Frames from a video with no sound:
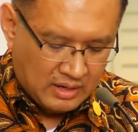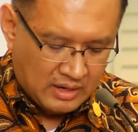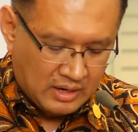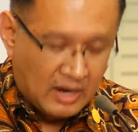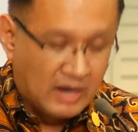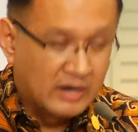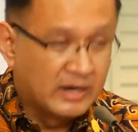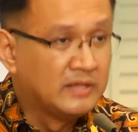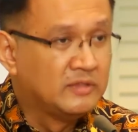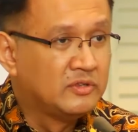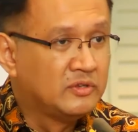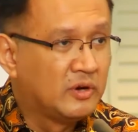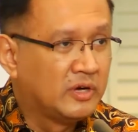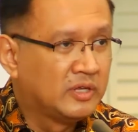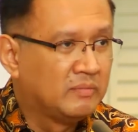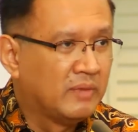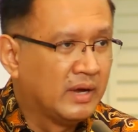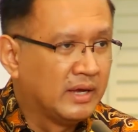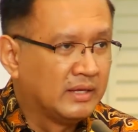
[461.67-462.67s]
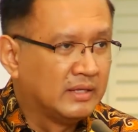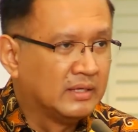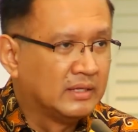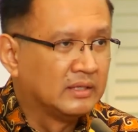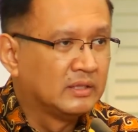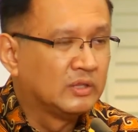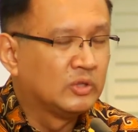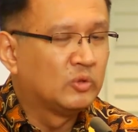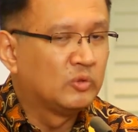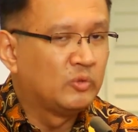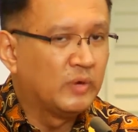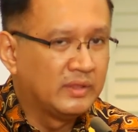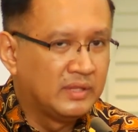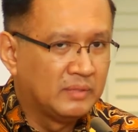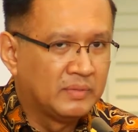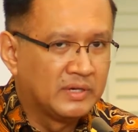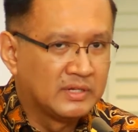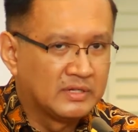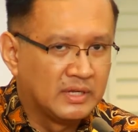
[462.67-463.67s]
are enjoyed by the
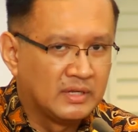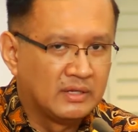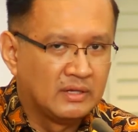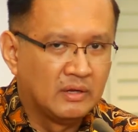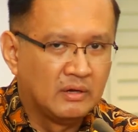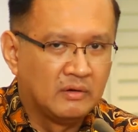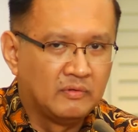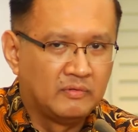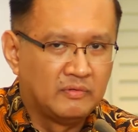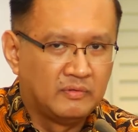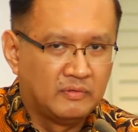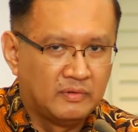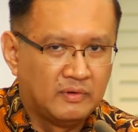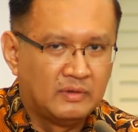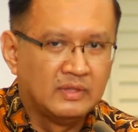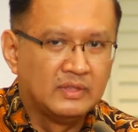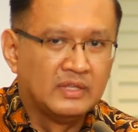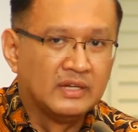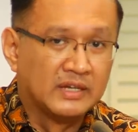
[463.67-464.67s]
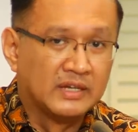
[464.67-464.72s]
20% of the